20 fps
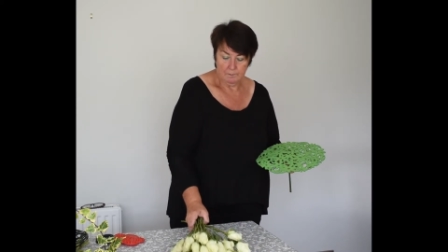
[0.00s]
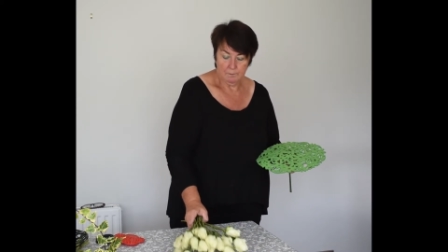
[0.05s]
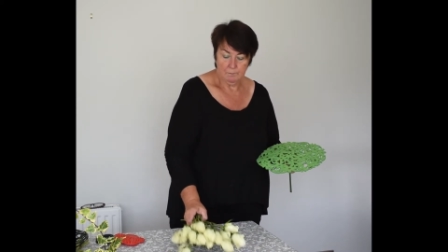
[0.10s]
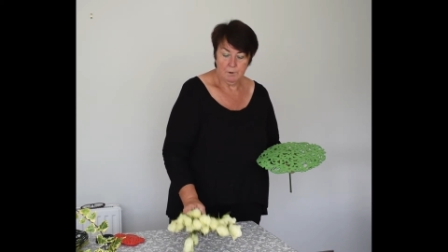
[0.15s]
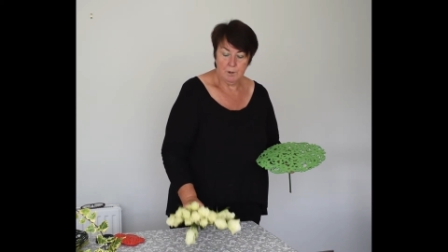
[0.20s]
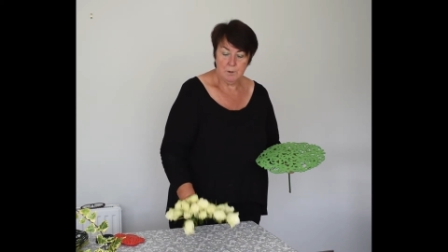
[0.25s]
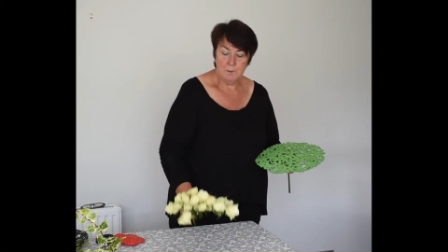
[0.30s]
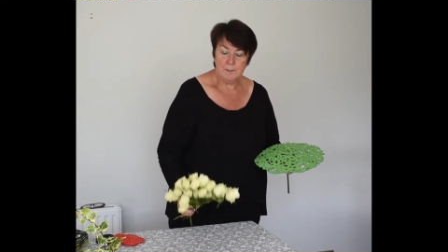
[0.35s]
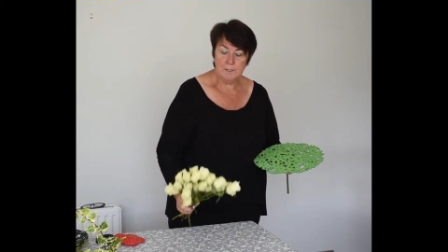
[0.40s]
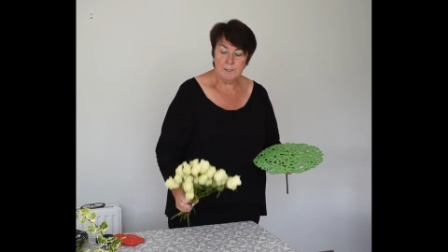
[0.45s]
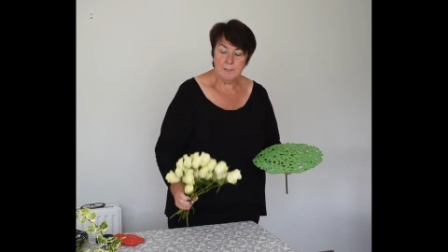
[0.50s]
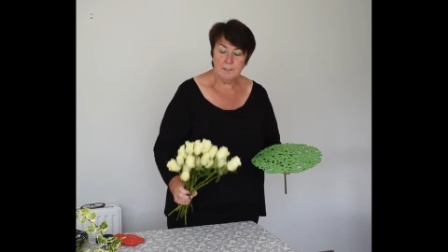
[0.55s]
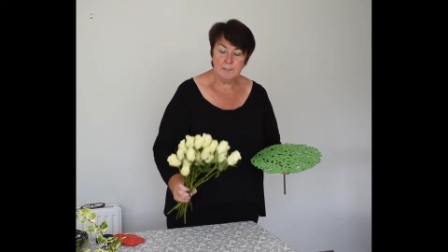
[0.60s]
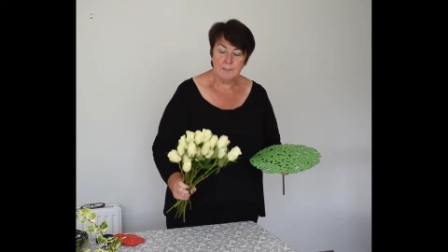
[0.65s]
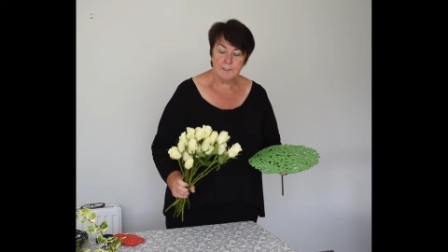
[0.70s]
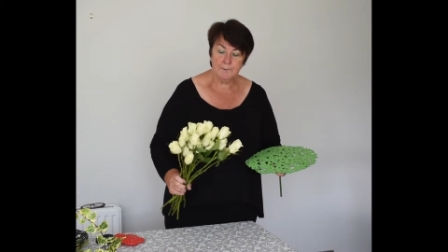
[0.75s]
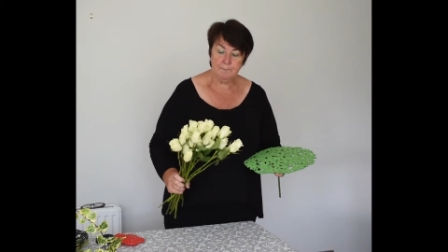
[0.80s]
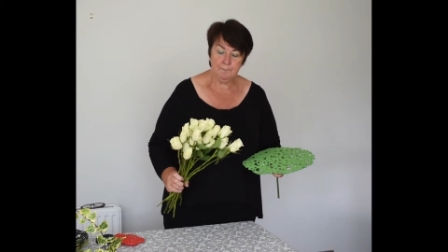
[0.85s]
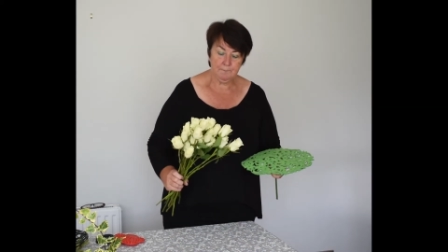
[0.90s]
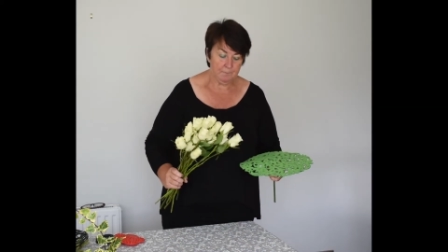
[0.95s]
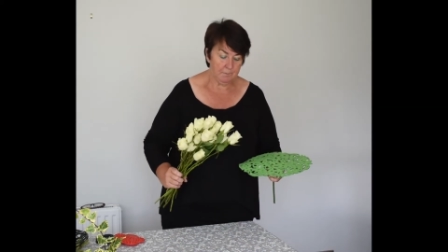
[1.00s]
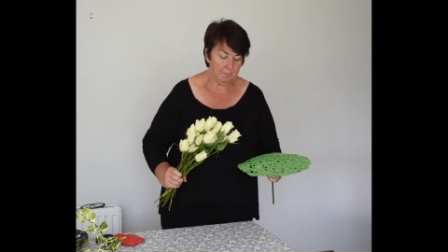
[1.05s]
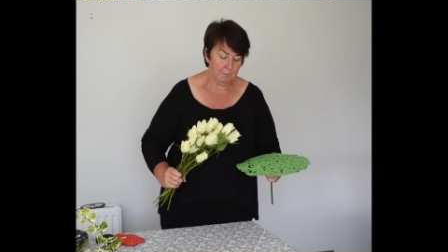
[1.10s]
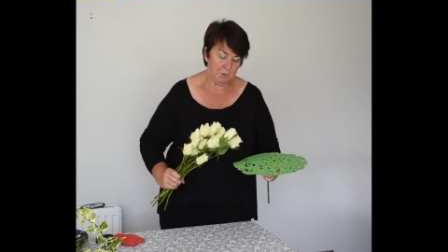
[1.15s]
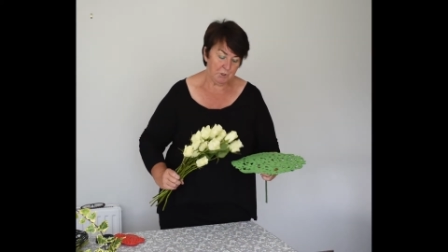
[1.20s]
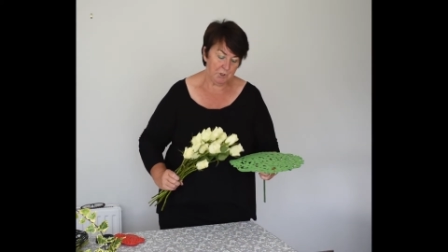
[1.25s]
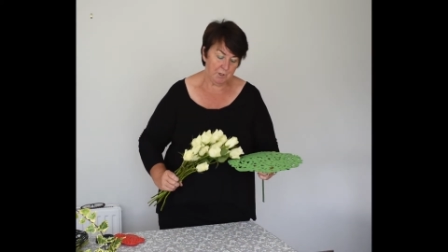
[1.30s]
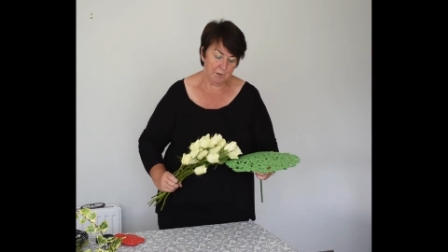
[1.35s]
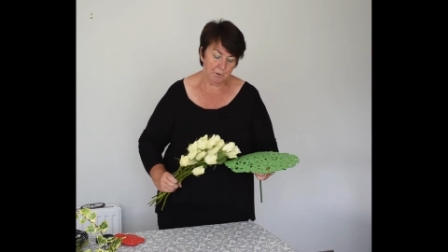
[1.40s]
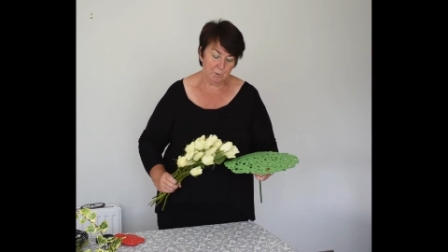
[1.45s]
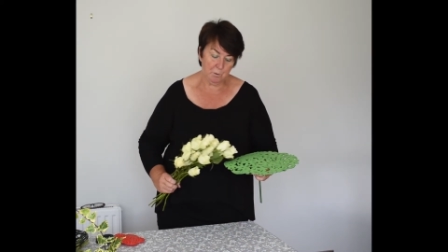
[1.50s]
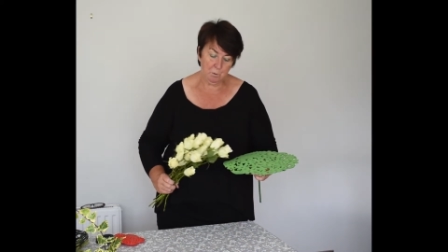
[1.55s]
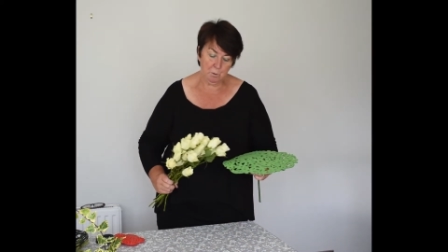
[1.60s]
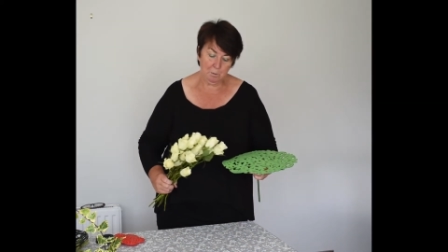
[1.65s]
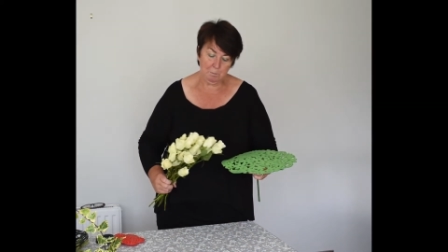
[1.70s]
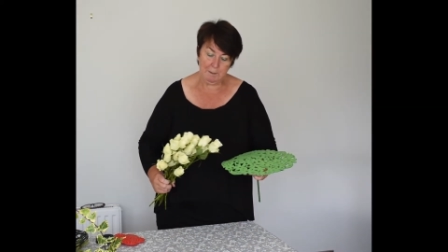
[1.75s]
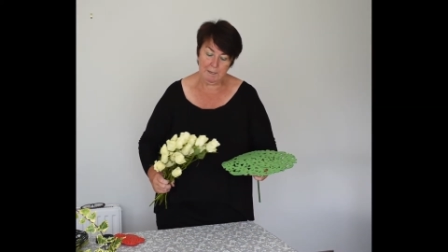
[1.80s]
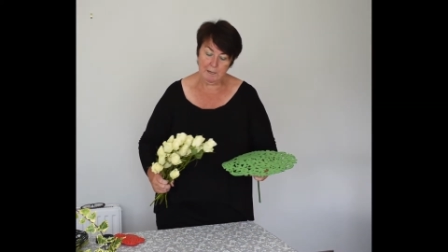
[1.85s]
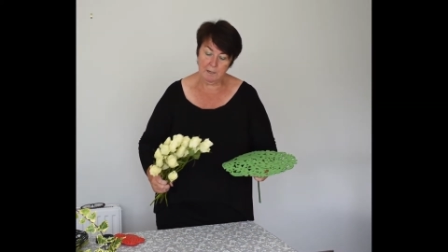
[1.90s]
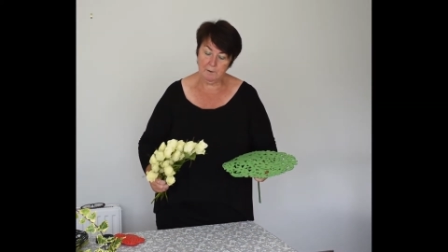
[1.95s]
roses, which I thought
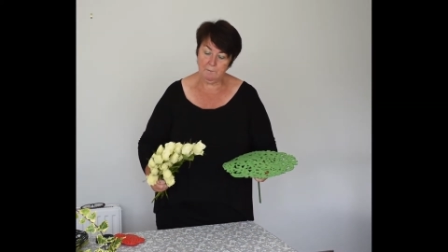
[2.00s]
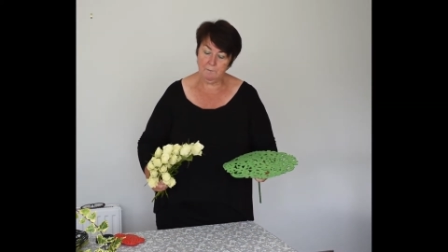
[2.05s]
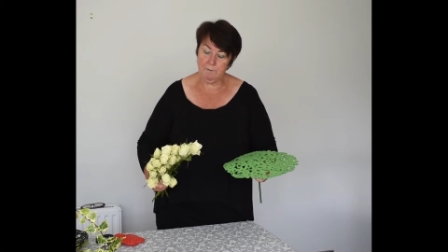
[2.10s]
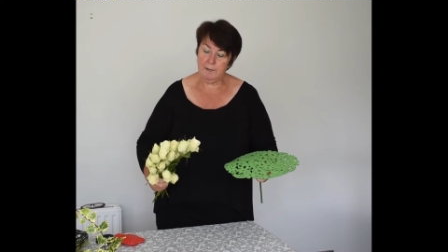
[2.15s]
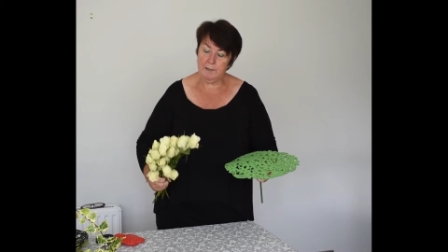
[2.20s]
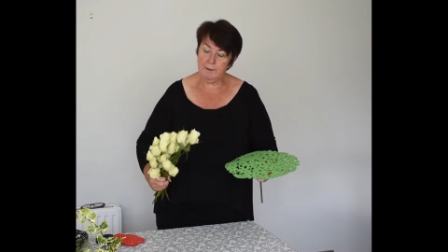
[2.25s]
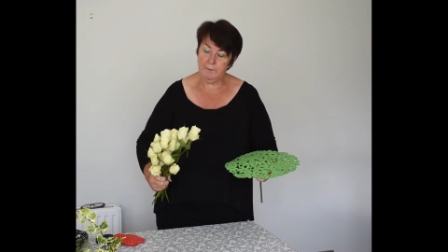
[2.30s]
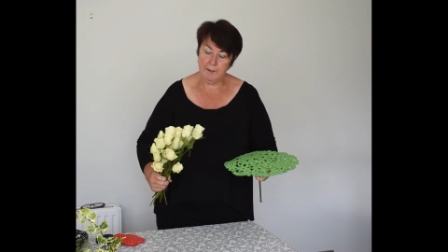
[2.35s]
would be lovely.